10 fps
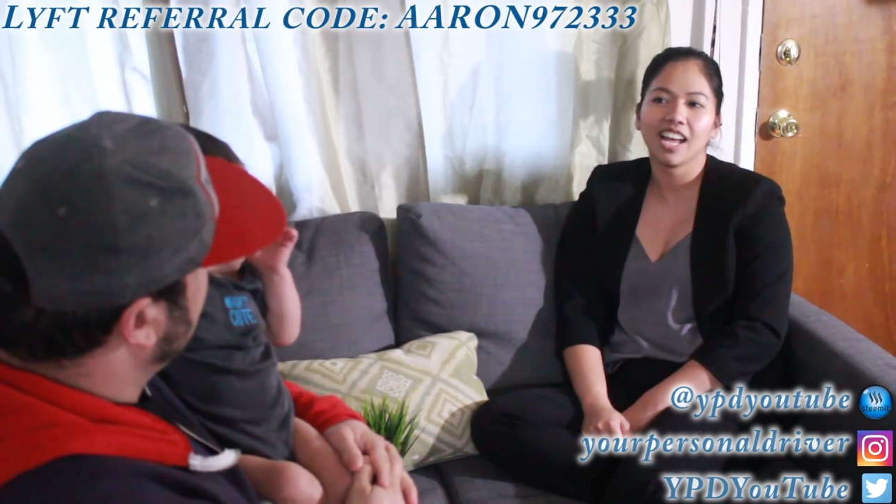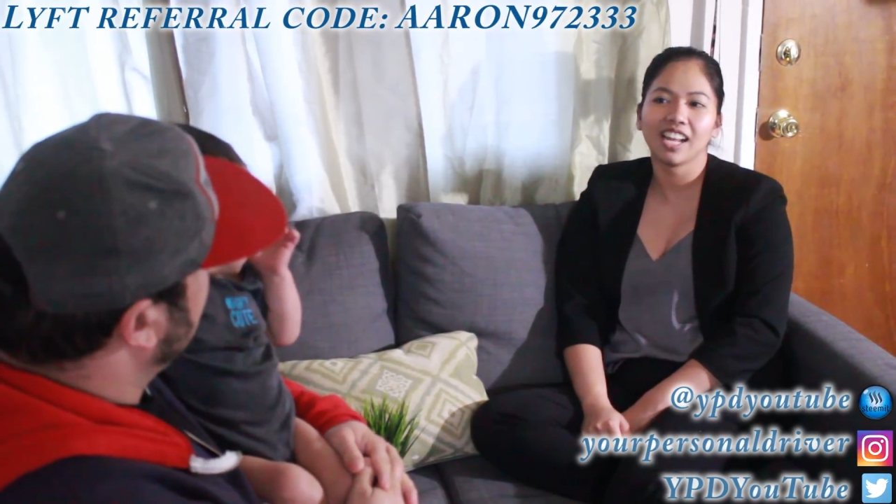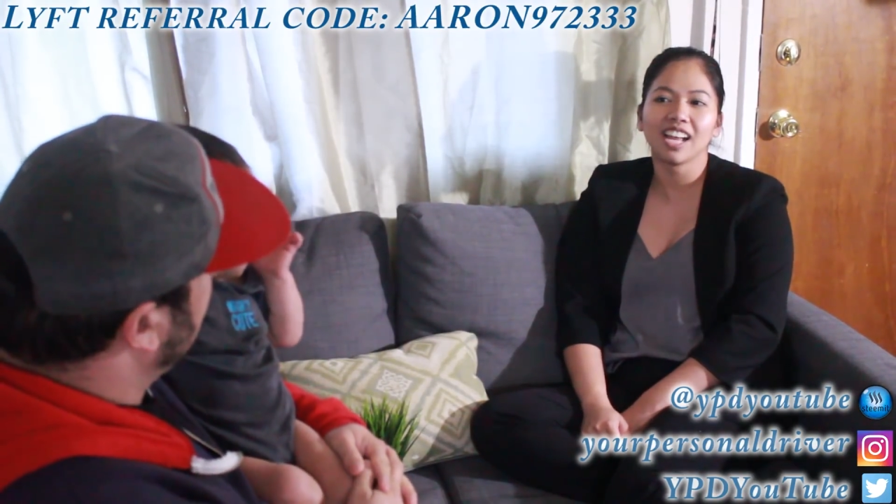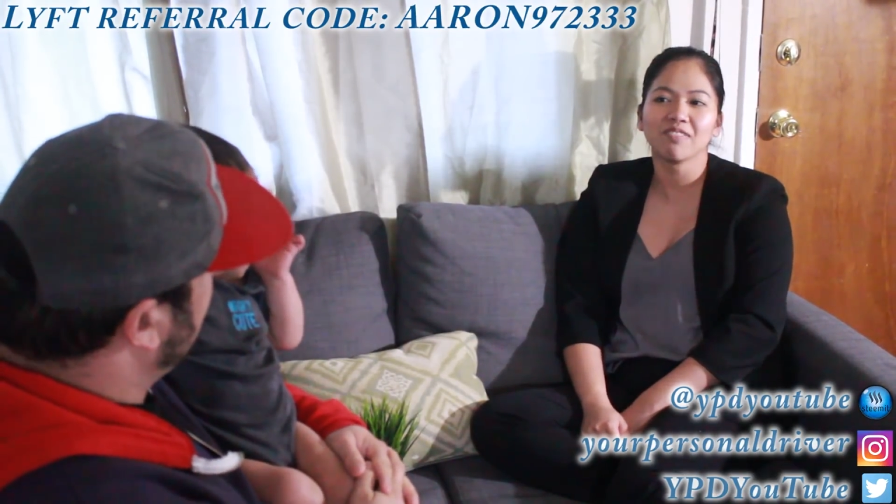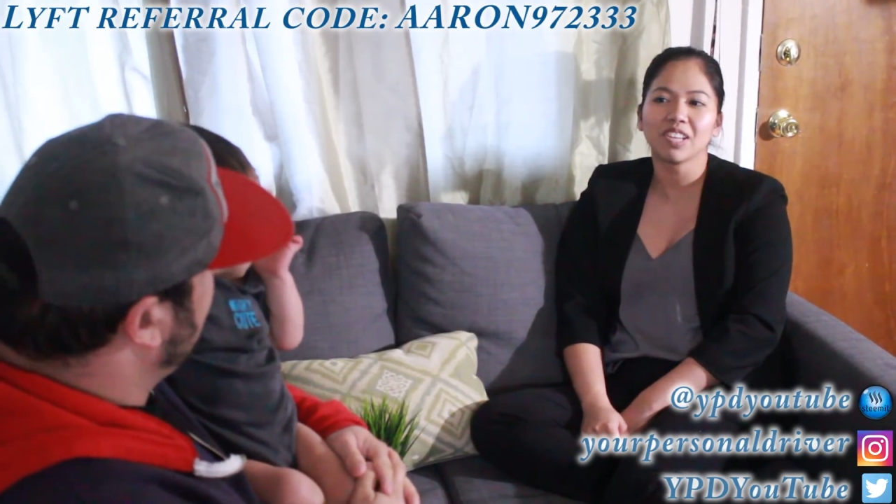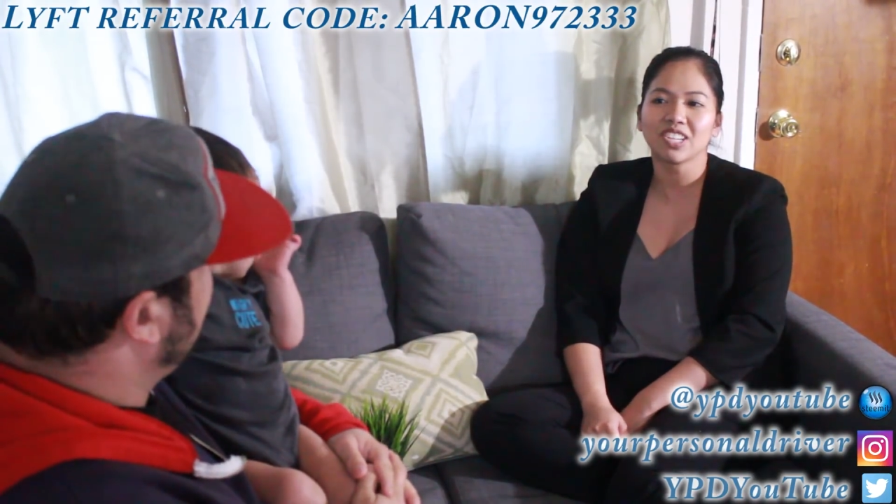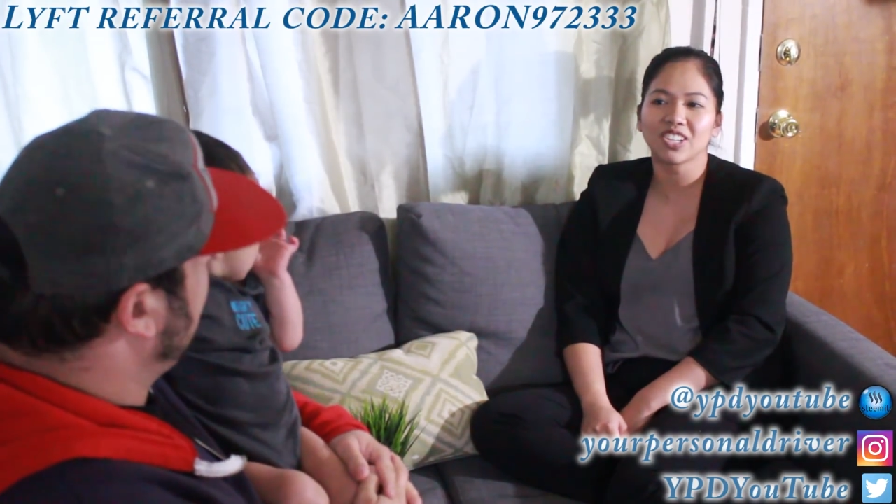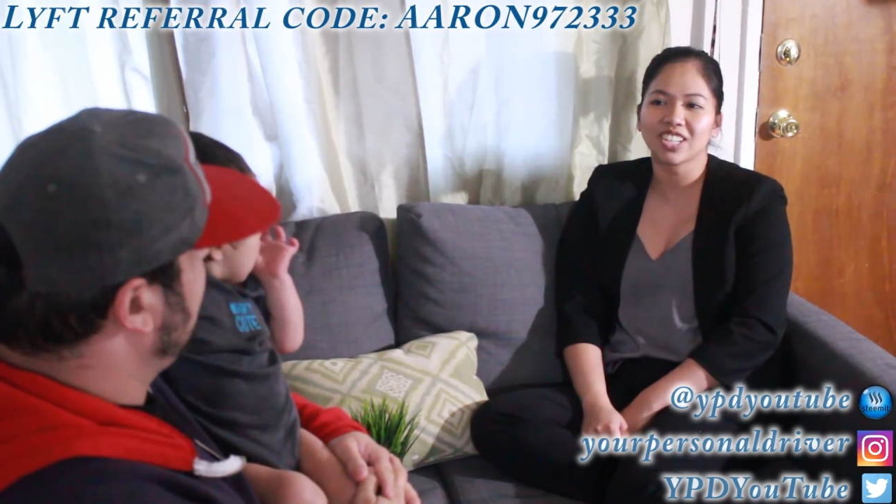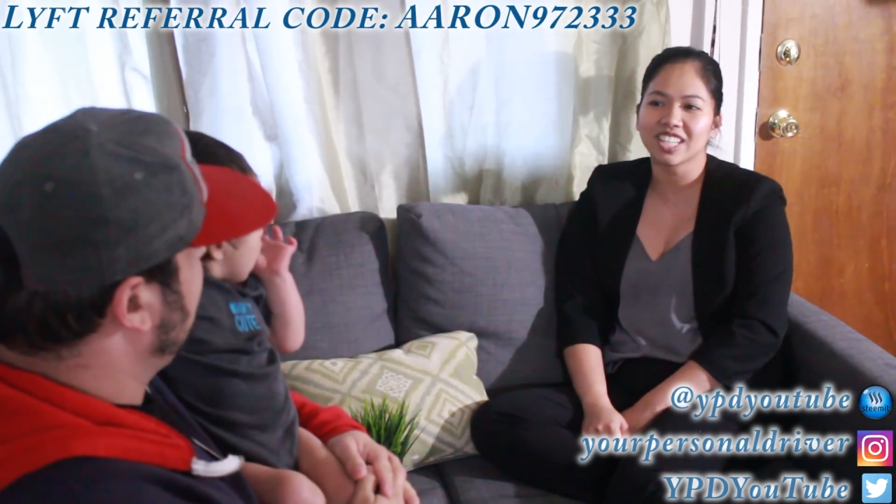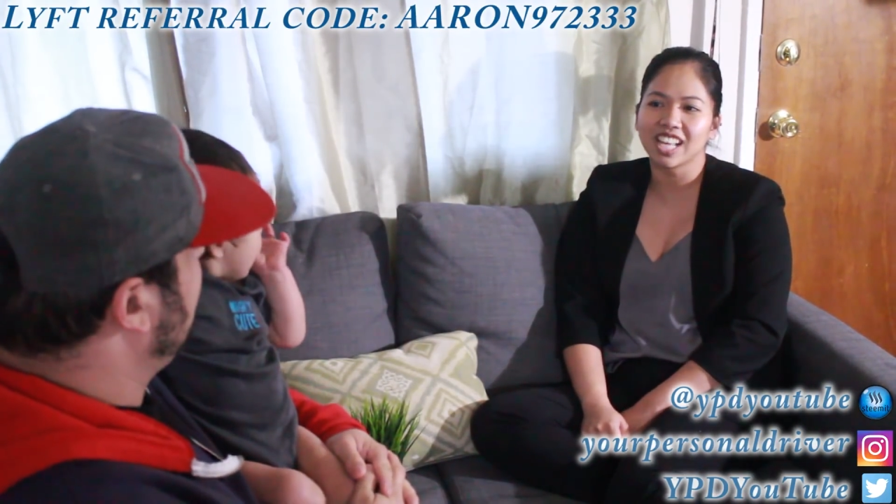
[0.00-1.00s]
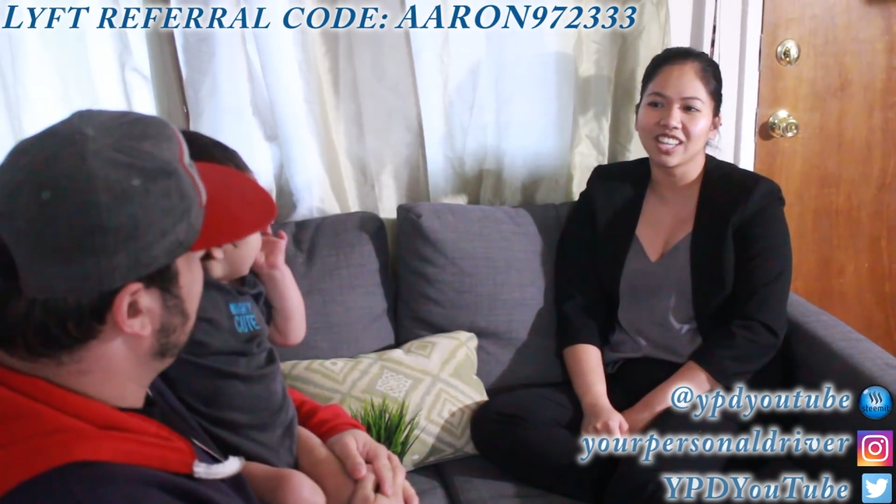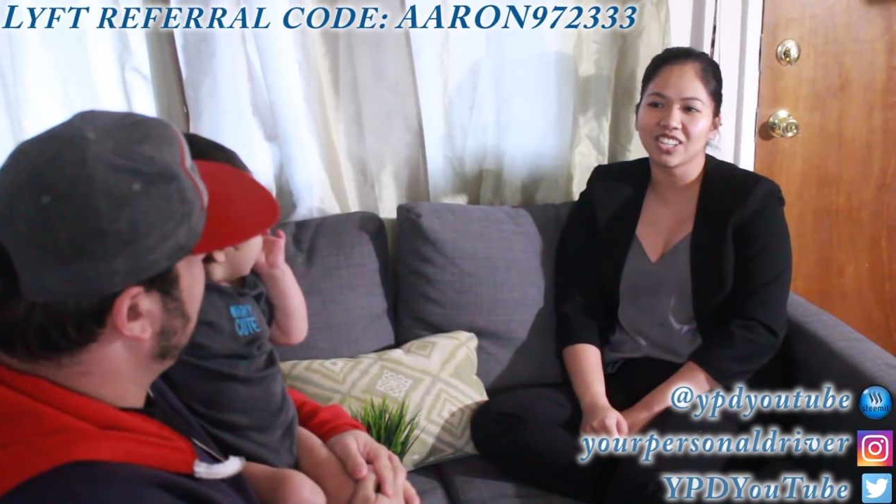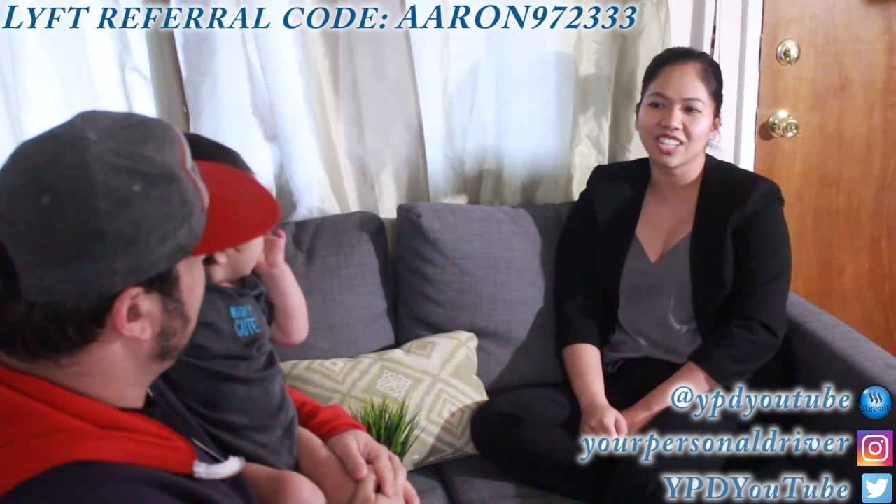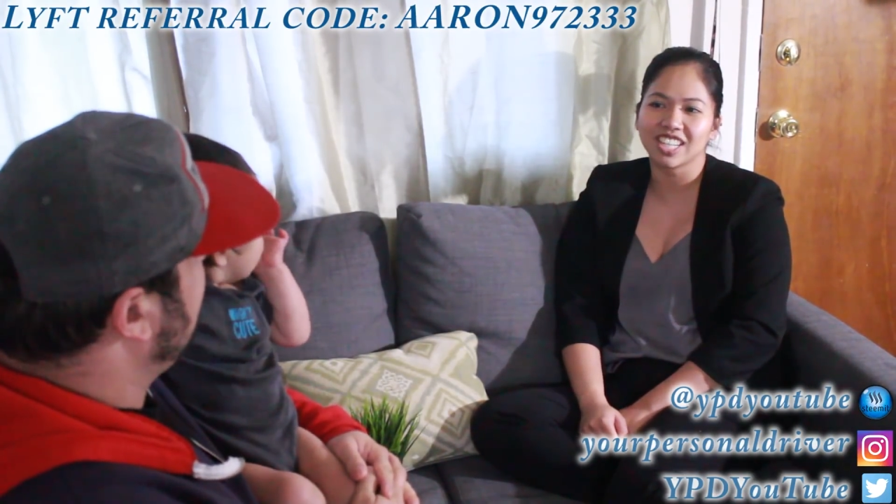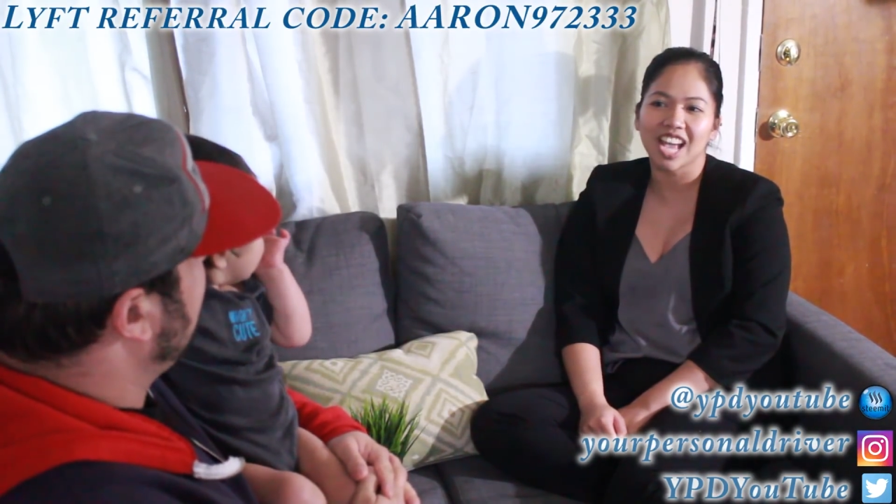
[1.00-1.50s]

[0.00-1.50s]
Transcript: And I made sure to tell her to